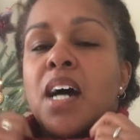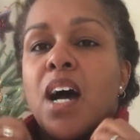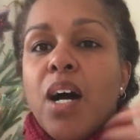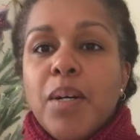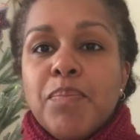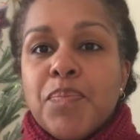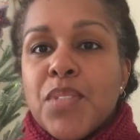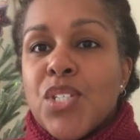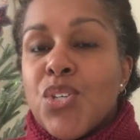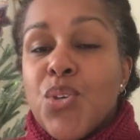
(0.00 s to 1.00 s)
Um,
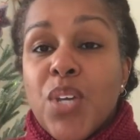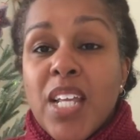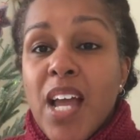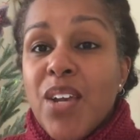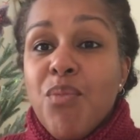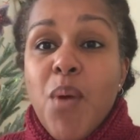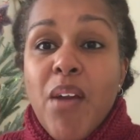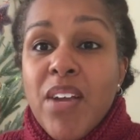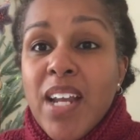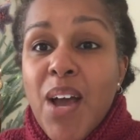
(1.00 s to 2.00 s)
so you can kind of
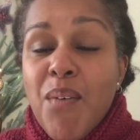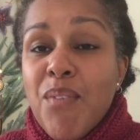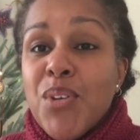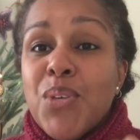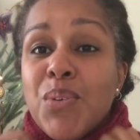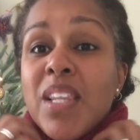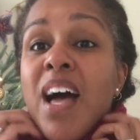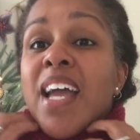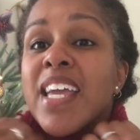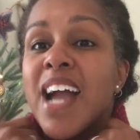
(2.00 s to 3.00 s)
wear it however you'd
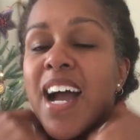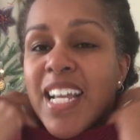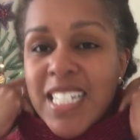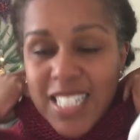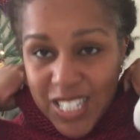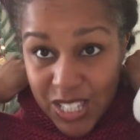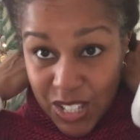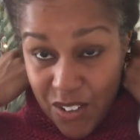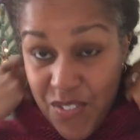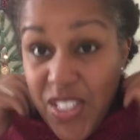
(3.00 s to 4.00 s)
like. I
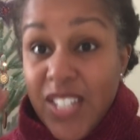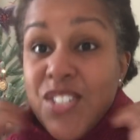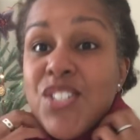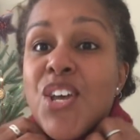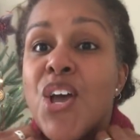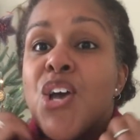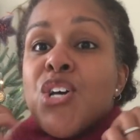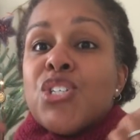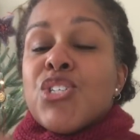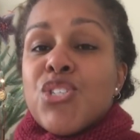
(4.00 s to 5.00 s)
love this
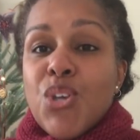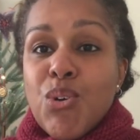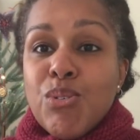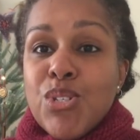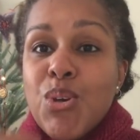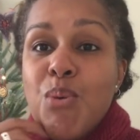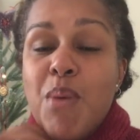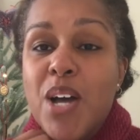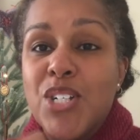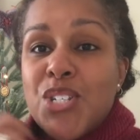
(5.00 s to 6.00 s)
so, so
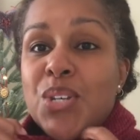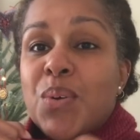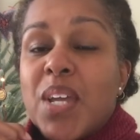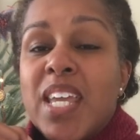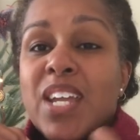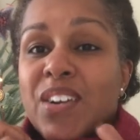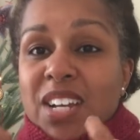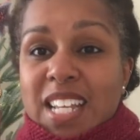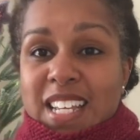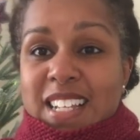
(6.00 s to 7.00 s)
much. So here
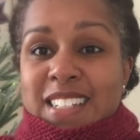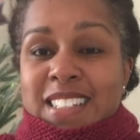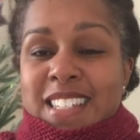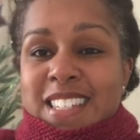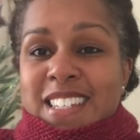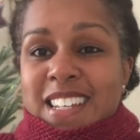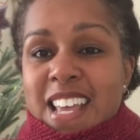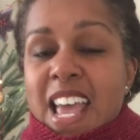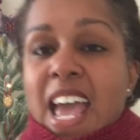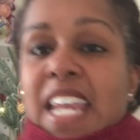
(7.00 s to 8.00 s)
it is,
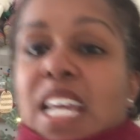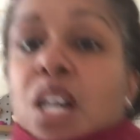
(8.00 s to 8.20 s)
and it